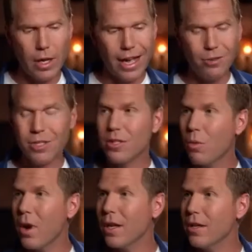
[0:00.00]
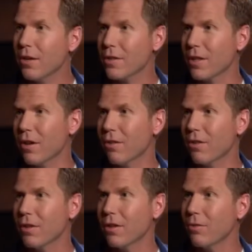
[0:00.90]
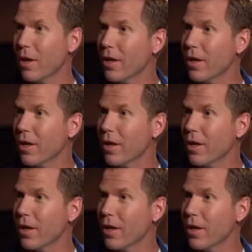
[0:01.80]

that was 20 years ago, right?